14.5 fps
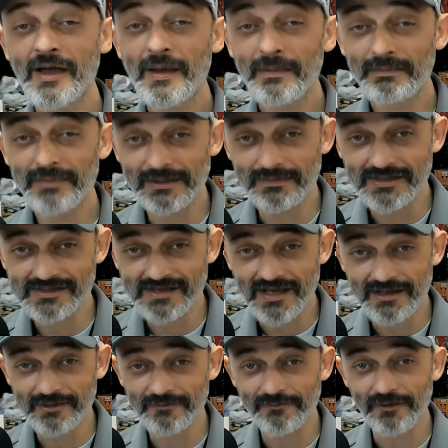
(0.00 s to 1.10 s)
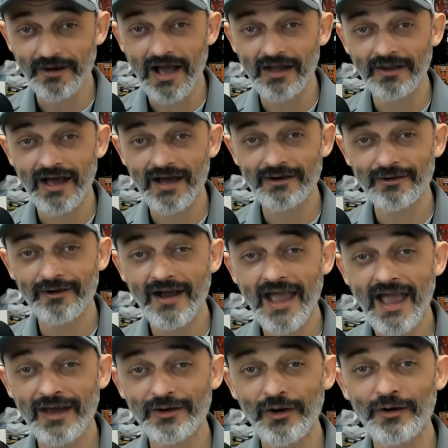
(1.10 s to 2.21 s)
being mistaken for owl lighter,
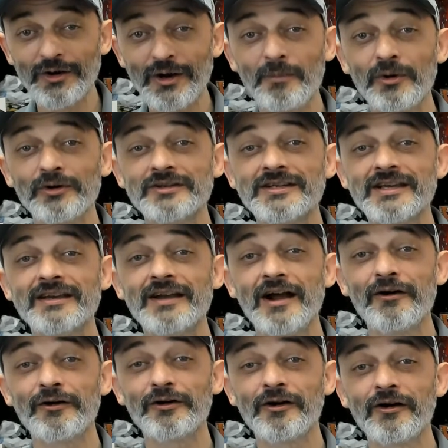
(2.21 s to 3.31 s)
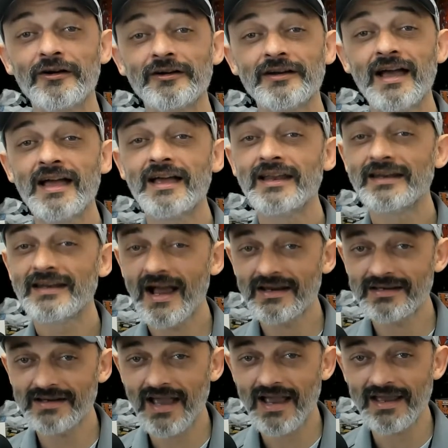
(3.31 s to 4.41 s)
and our number 10 error card,
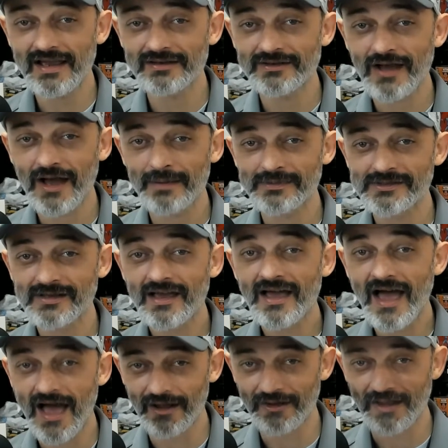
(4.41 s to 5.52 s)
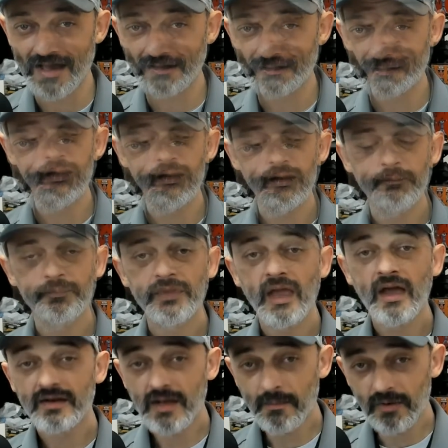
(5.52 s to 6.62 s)
1988 Topps Owl Lighter.
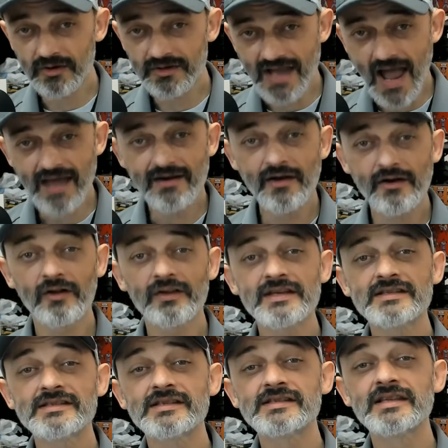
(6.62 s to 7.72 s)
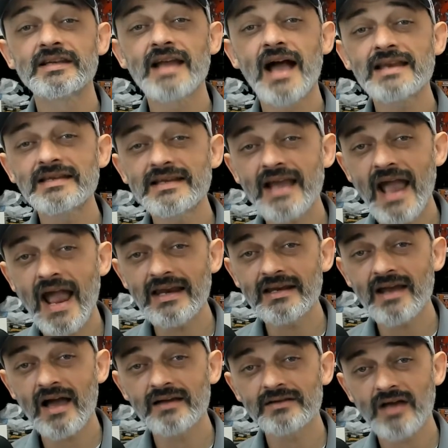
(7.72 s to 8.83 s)
Number 9 on our list is the
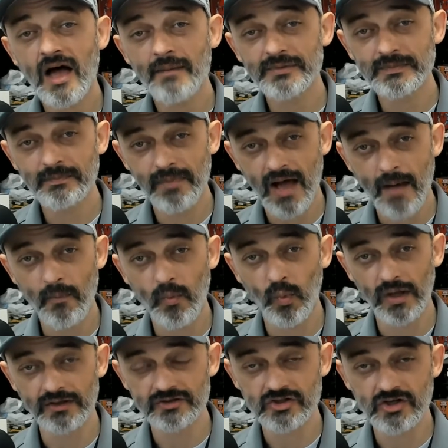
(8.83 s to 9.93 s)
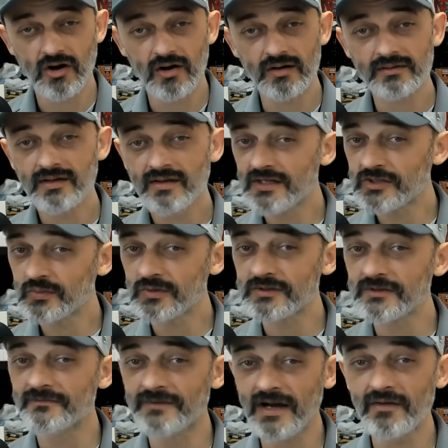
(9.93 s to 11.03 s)
1989 Topps Bob Welch card. This one's
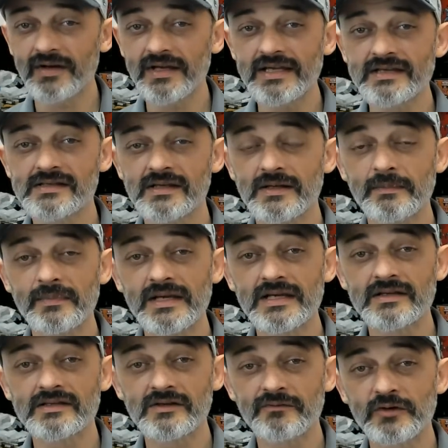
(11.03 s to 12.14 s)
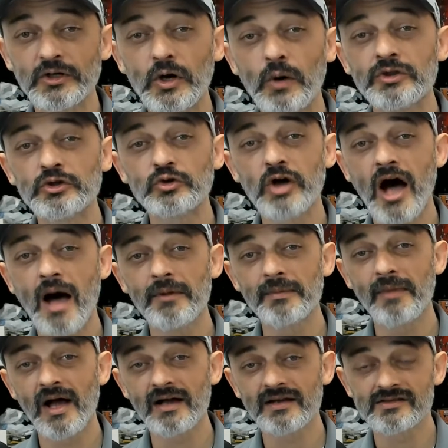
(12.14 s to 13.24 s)
very easy to miss. If you're going through common
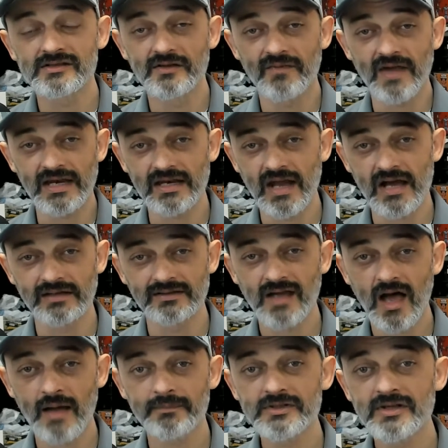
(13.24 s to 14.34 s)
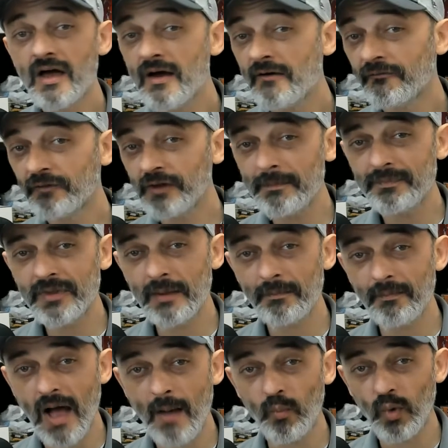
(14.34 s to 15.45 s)
boxes of 89 Topps, flip the
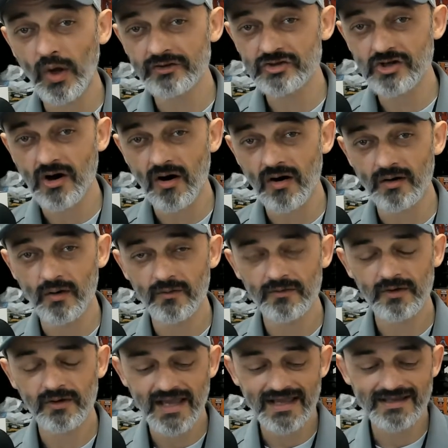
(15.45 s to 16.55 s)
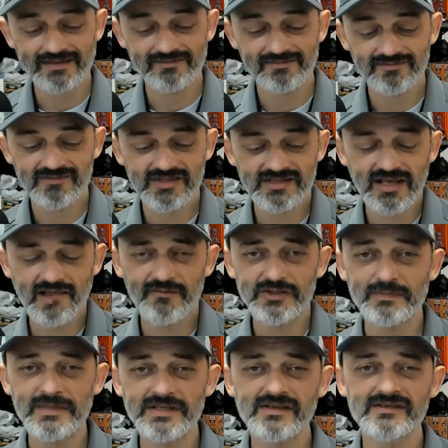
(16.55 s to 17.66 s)
Bob Welch card over and see if
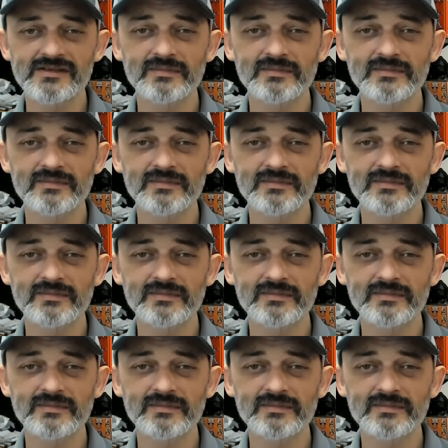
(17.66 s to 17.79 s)
it's missing some